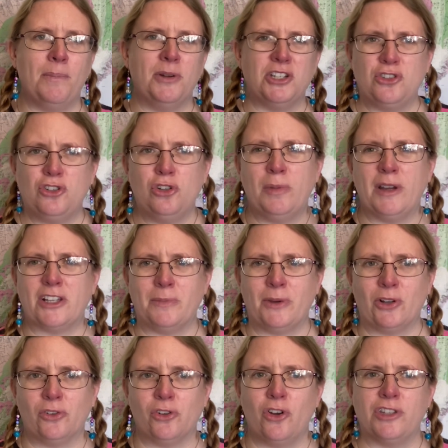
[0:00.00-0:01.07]
but it's too big to
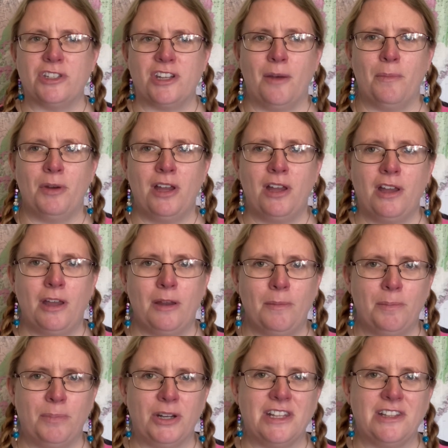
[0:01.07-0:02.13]
be called a hot tub,
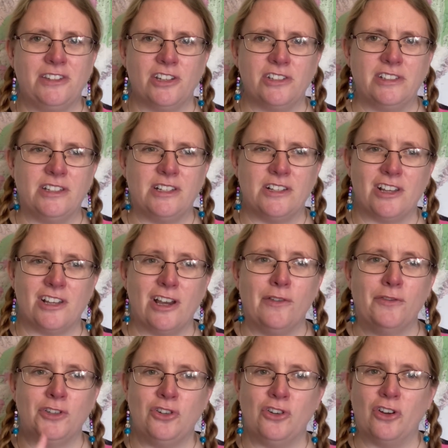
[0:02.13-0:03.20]
but it doesn't
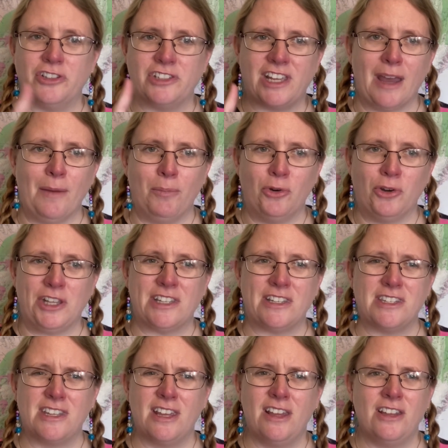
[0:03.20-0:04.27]
deserve to not get
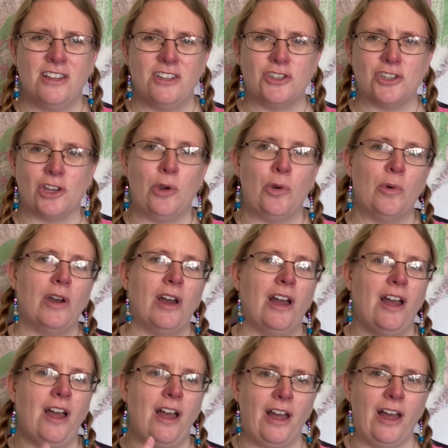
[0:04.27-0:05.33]
points. So
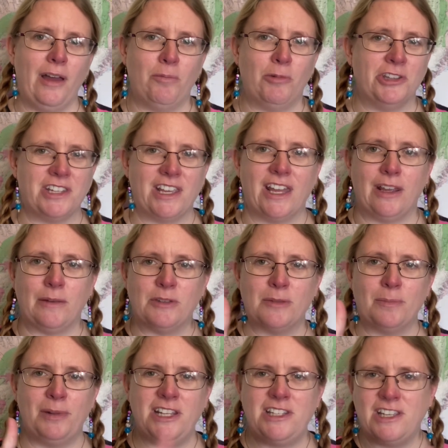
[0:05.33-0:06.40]
once again, I'm
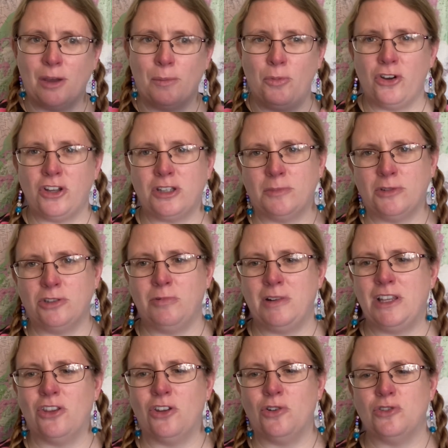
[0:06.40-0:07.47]
splitting a point
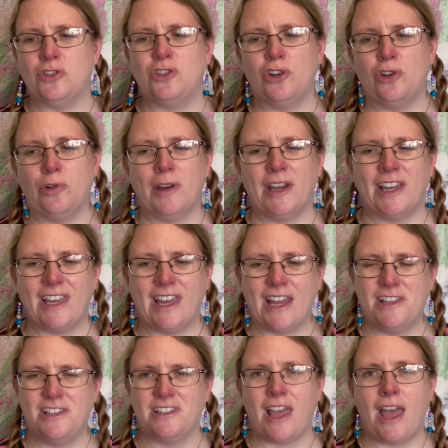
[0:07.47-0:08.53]
between those two. It
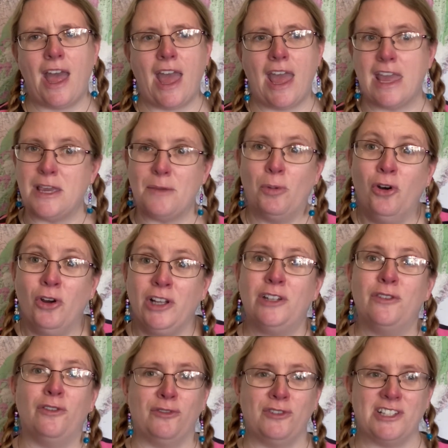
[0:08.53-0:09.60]
gets a
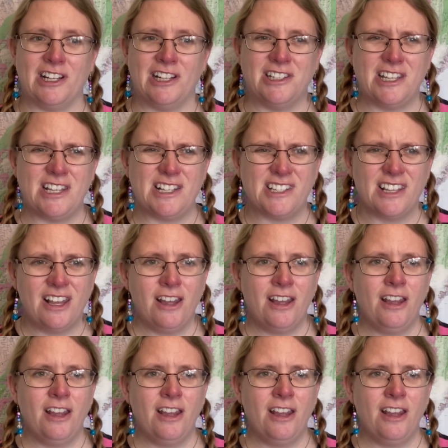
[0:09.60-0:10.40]
point for facilities,